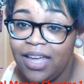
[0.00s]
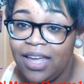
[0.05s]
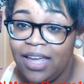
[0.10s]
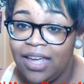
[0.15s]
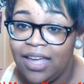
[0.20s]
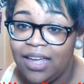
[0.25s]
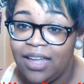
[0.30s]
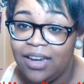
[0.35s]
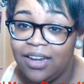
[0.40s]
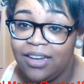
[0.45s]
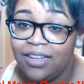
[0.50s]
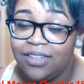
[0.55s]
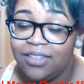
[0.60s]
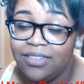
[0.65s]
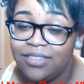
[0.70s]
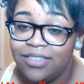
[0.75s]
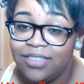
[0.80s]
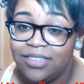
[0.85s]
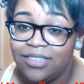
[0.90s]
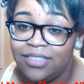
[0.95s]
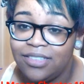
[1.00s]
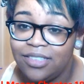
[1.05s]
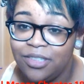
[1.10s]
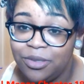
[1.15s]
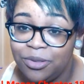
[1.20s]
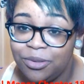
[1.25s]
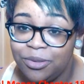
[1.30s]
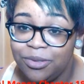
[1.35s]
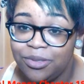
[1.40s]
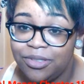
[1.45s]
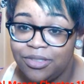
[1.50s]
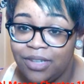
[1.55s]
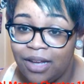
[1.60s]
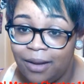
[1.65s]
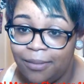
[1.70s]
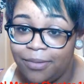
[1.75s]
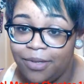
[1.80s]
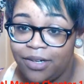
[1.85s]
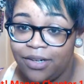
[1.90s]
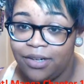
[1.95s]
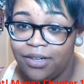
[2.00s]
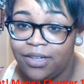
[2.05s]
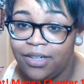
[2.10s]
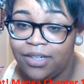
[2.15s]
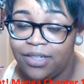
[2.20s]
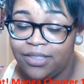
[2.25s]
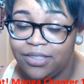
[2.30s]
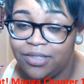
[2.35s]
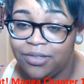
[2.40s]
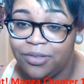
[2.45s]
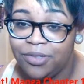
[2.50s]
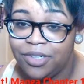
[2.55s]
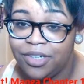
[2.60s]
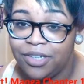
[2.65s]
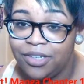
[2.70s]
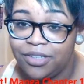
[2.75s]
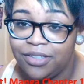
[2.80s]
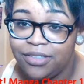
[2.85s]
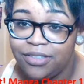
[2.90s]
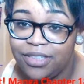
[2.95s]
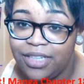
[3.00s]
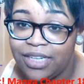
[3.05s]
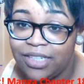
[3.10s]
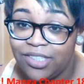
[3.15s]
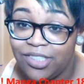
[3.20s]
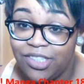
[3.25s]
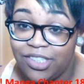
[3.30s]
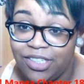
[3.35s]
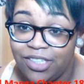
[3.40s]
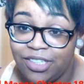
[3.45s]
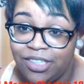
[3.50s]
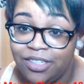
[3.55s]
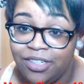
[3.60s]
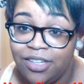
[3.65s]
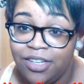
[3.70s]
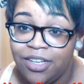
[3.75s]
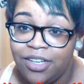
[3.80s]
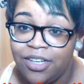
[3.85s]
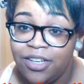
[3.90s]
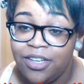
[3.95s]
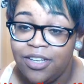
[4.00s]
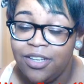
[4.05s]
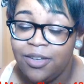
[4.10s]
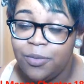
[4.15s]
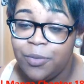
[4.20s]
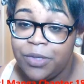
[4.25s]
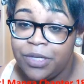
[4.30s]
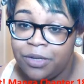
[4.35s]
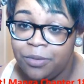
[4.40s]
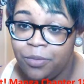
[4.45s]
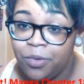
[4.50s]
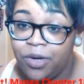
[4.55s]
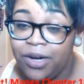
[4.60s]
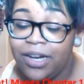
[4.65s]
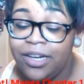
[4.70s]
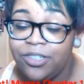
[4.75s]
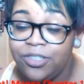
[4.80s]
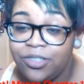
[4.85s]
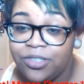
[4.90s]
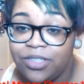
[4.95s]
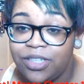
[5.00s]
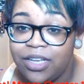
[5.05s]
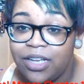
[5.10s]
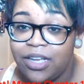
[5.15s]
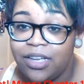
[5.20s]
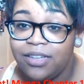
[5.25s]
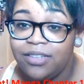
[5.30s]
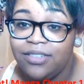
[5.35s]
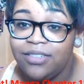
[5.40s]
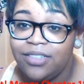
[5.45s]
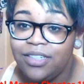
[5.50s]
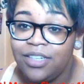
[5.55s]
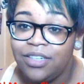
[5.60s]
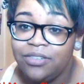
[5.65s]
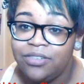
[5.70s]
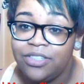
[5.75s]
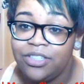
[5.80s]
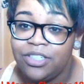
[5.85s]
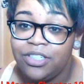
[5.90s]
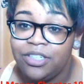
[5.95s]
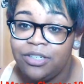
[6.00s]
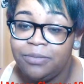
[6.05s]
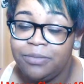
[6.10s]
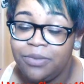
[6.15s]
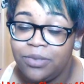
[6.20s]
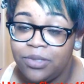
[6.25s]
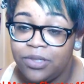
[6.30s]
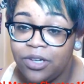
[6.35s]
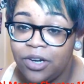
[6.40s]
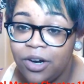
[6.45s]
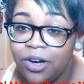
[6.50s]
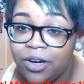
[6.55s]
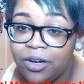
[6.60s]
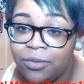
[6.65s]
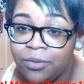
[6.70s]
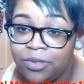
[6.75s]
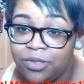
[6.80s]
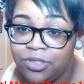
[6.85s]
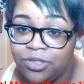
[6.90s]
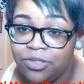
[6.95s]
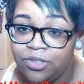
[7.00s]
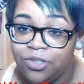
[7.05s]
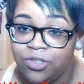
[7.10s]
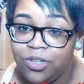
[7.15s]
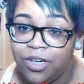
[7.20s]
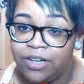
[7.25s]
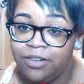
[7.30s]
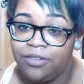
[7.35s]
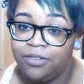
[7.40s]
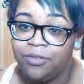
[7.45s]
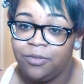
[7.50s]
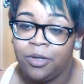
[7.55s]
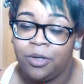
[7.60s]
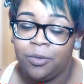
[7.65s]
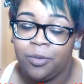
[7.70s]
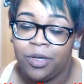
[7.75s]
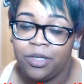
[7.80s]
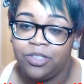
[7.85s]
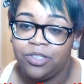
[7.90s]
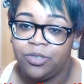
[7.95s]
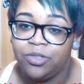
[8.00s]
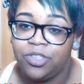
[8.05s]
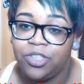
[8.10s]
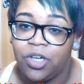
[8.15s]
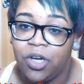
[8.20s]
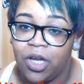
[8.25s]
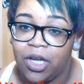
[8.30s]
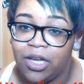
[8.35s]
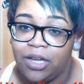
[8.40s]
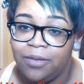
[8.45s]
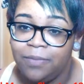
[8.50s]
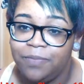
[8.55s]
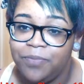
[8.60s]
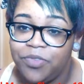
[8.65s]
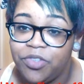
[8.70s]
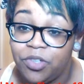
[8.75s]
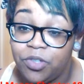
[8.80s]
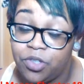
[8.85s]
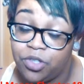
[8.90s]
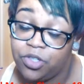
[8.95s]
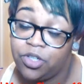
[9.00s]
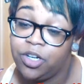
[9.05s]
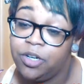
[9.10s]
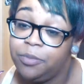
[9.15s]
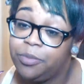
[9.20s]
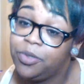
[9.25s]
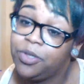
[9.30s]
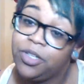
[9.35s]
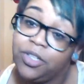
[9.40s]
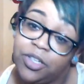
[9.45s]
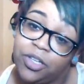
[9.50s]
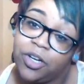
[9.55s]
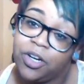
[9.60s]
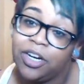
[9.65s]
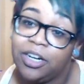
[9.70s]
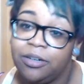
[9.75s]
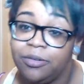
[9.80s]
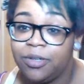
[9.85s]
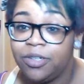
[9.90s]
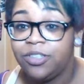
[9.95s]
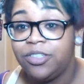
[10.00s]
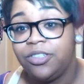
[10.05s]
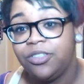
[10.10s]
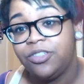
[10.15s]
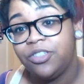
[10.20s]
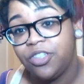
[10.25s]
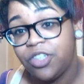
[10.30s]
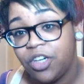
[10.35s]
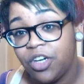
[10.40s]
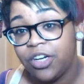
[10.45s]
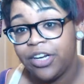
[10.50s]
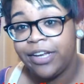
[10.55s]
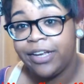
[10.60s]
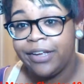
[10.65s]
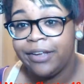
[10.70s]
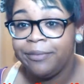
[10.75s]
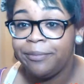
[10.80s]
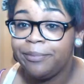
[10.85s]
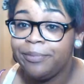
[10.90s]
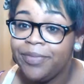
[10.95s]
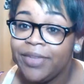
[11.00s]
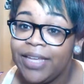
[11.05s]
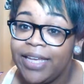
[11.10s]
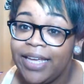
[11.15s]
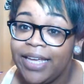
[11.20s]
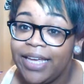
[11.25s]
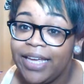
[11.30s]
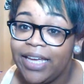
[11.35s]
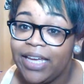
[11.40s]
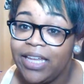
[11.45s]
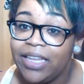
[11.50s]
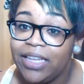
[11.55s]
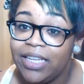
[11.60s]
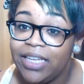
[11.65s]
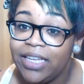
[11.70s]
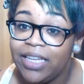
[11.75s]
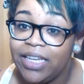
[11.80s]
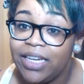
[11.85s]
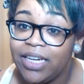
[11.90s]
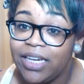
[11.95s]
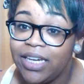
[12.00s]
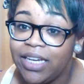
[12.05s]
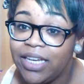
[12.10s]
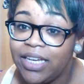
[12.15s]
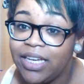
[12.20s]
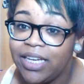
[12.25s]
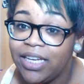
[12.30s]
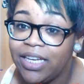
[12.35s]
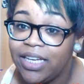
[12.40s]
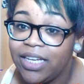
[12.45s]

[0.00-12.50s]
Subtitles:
and this dude stopped her and told her that she would get more exercise if she pulled a cart while she was jogging. So she started pulling the cart while she was jogging, and then